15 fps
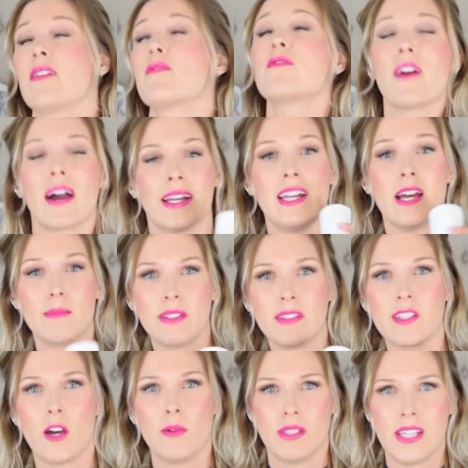In fact, let me
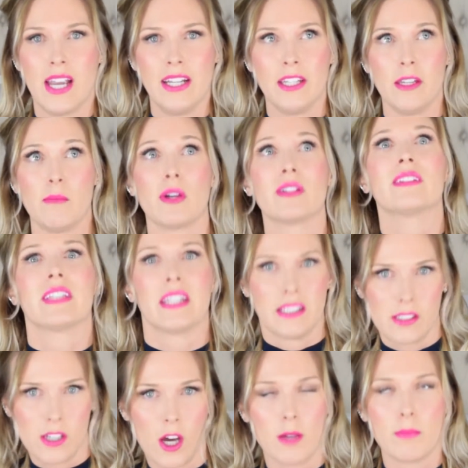start with telling you my skin
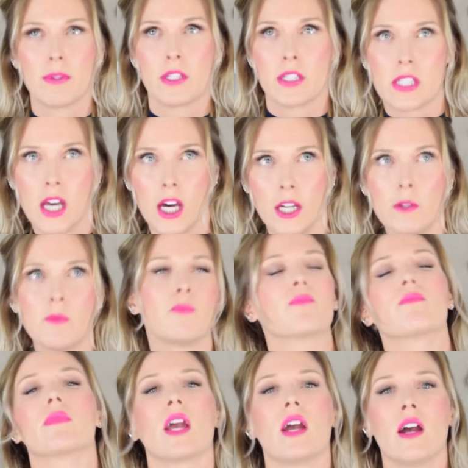type. So I
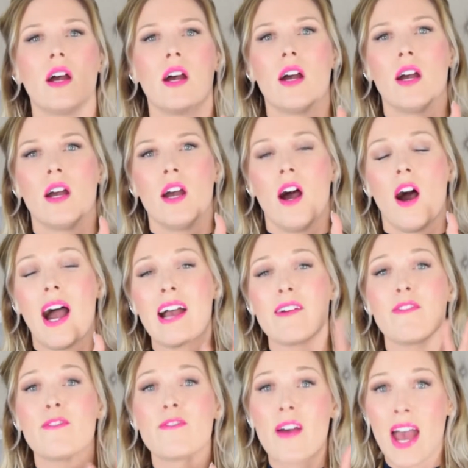
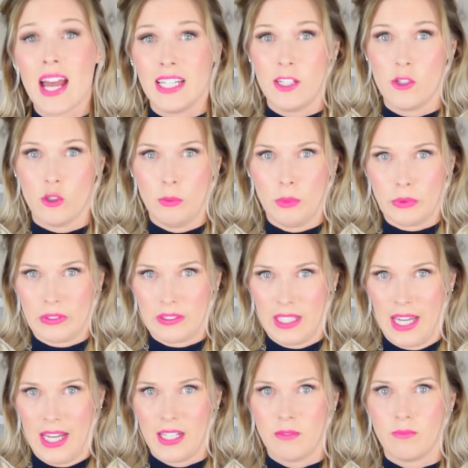have fairly normal
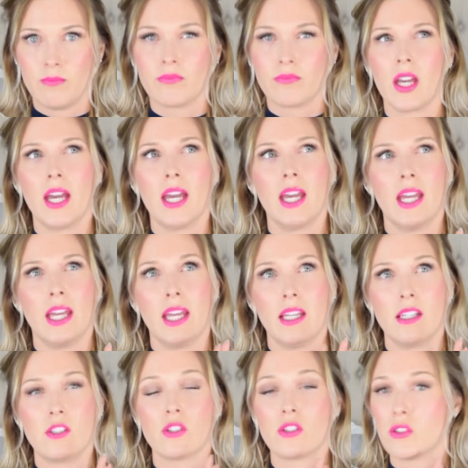skin.
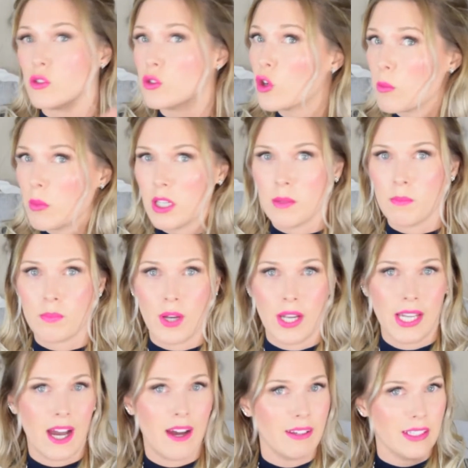It doesn't normally
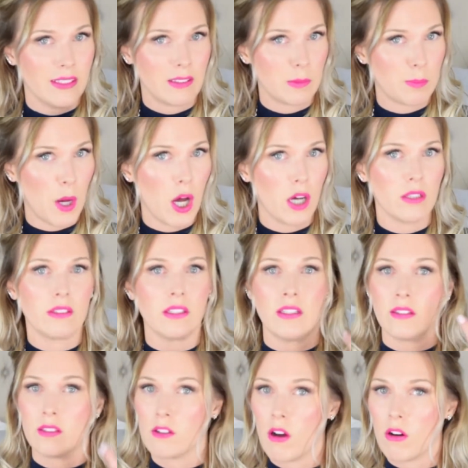break out in spots,
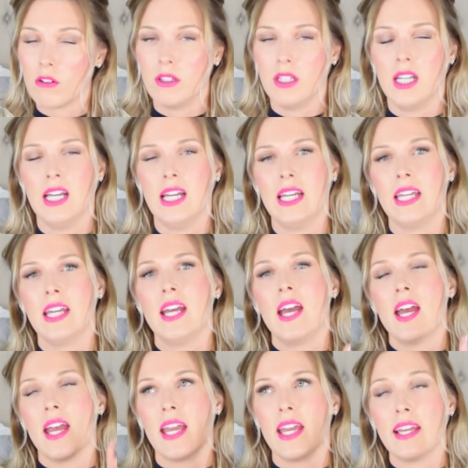it's not oily,
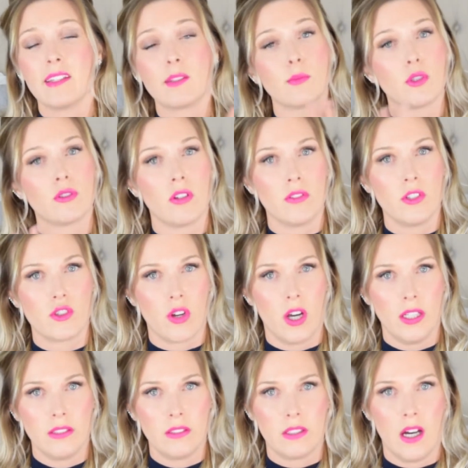it is more on the
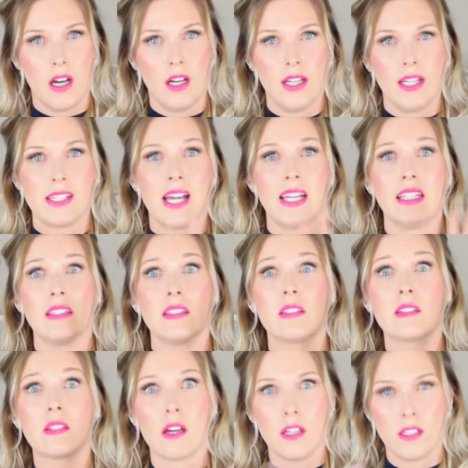dry side, and it
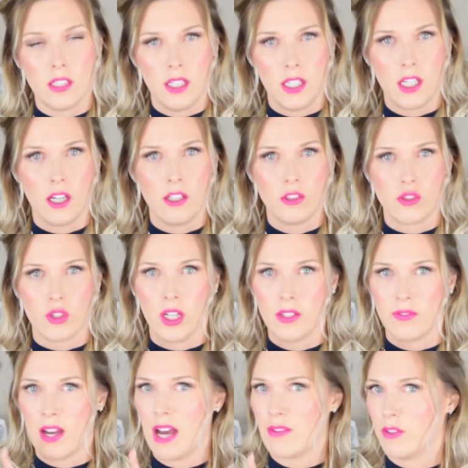certainly goes dry
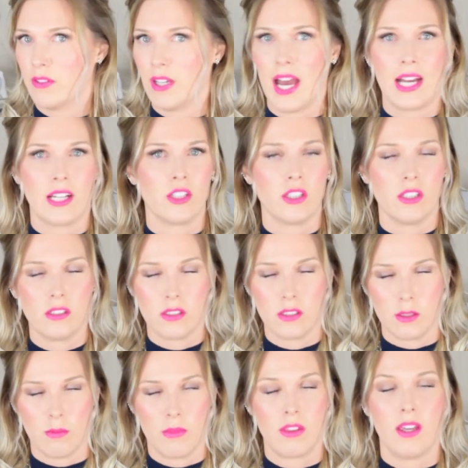if I have a reaction to
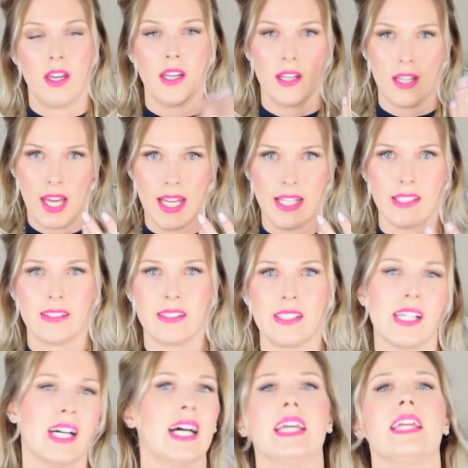something, hence
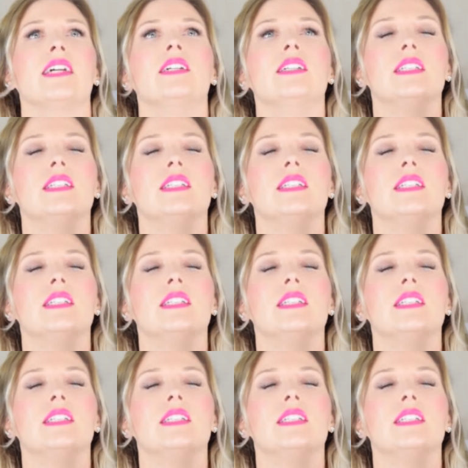today.